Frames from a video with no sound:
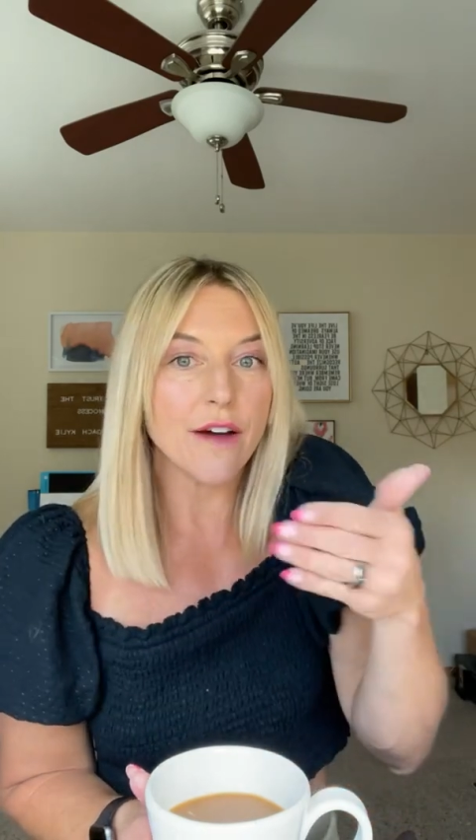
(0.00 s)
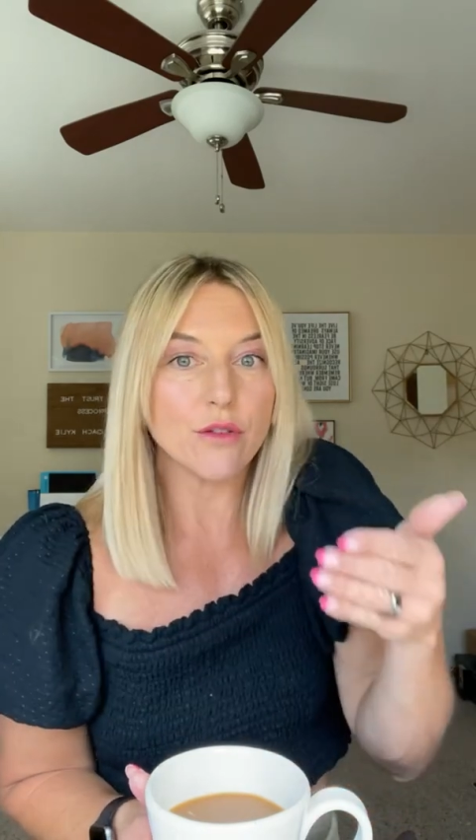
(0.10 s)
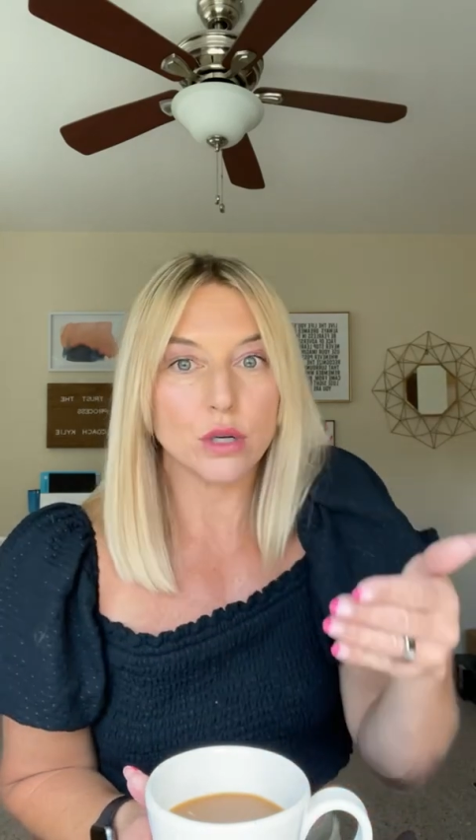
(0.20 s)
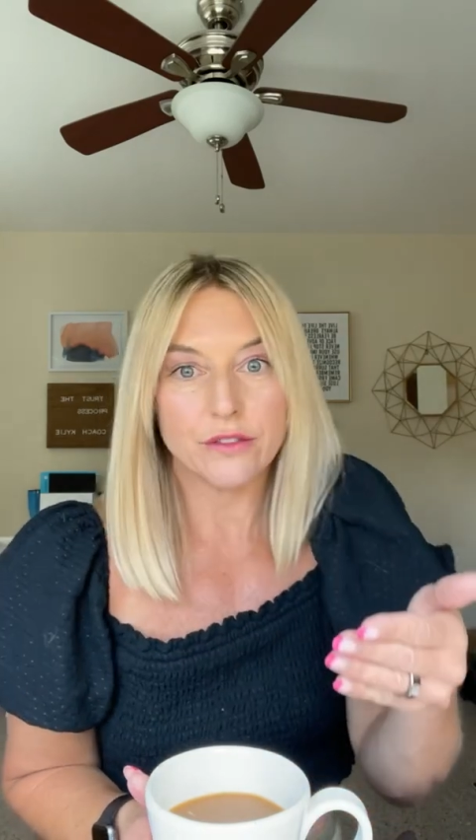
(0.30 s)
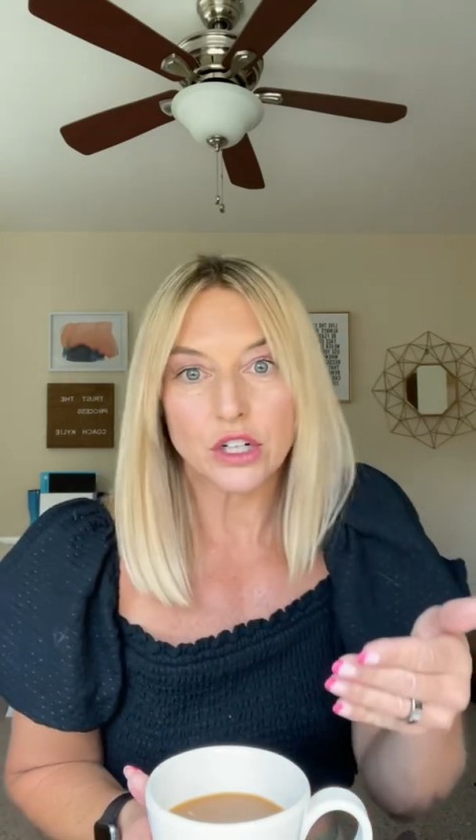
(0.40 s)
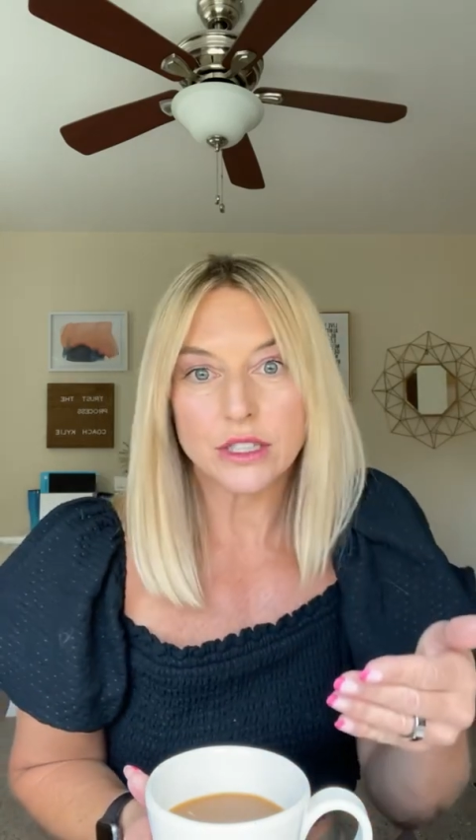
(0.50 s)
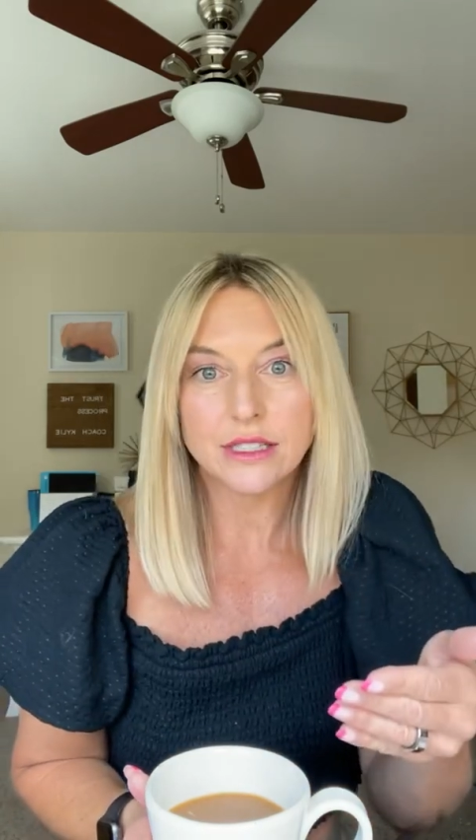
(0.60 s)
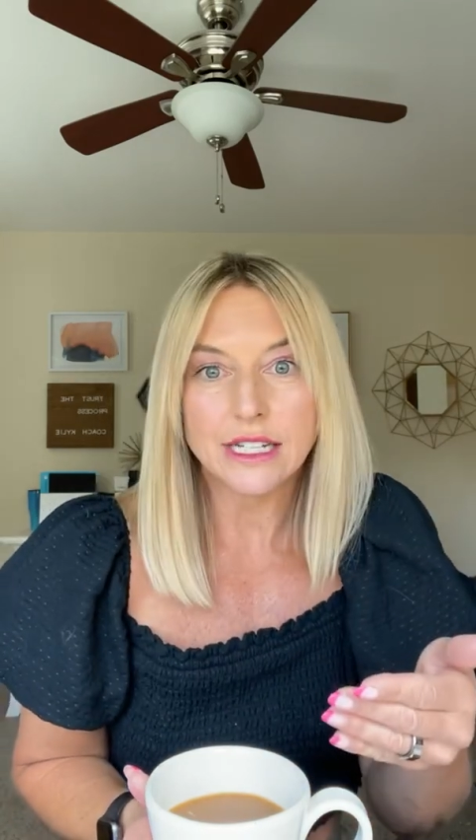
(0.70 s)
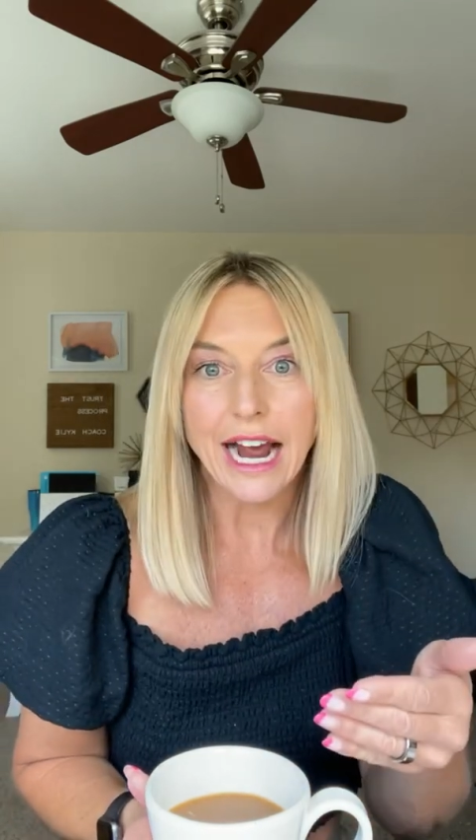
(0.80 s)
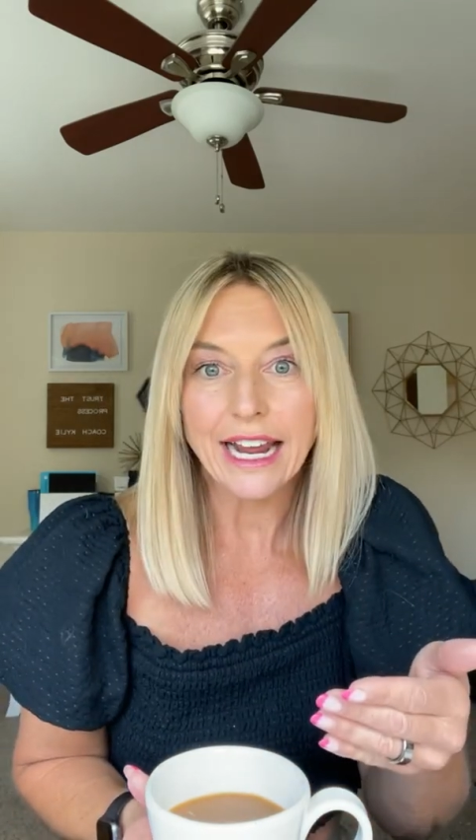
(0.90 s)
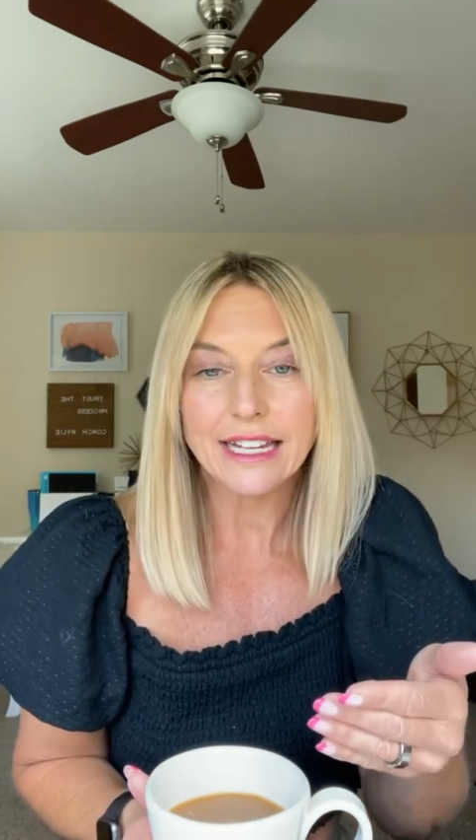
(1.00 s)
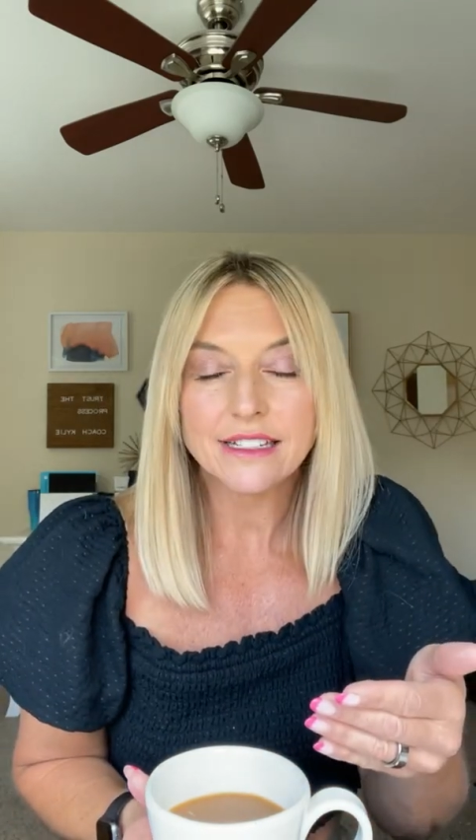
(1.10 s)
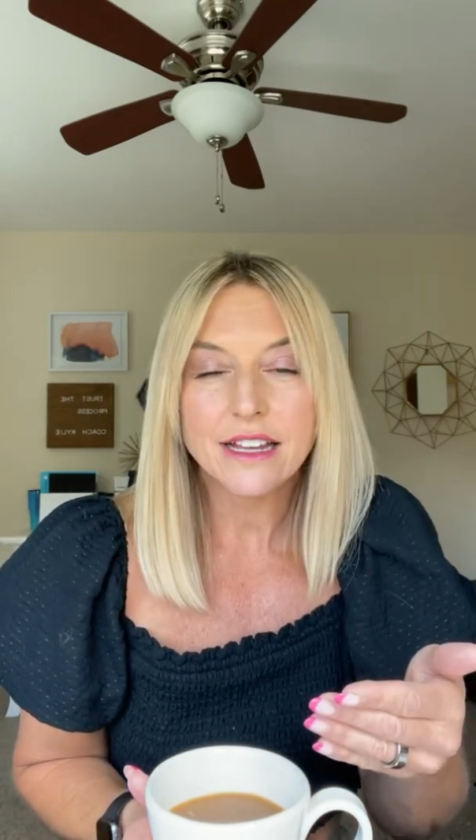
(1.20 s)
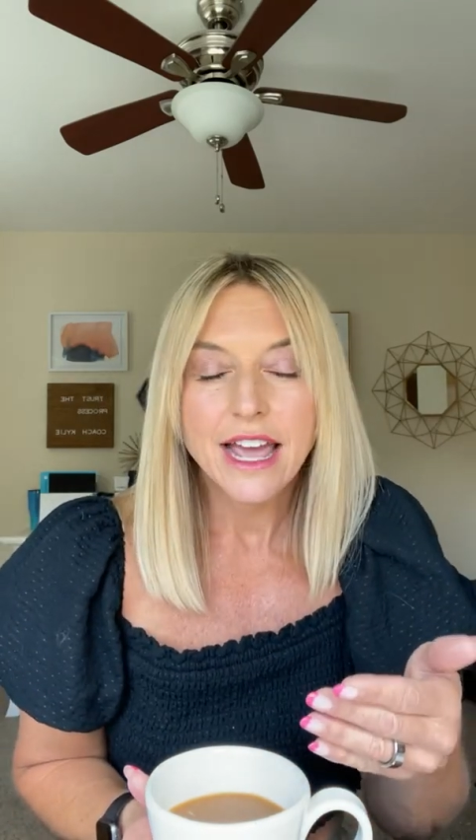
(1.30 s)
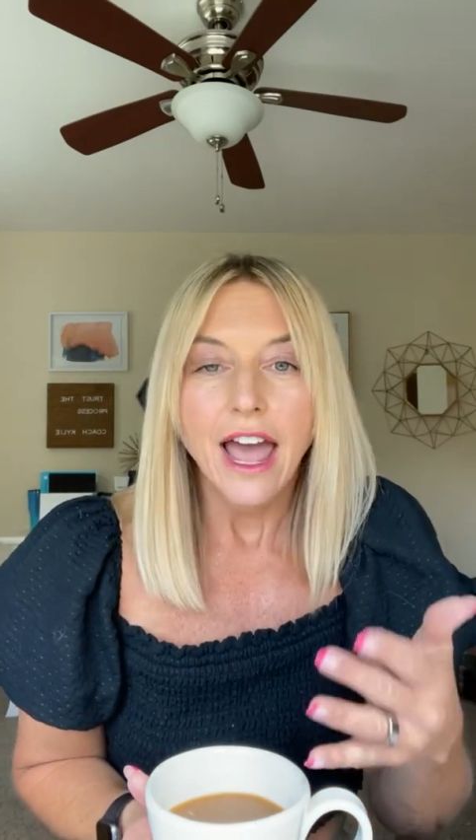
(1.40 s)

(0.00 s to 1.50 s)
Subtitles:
of a reverse diet.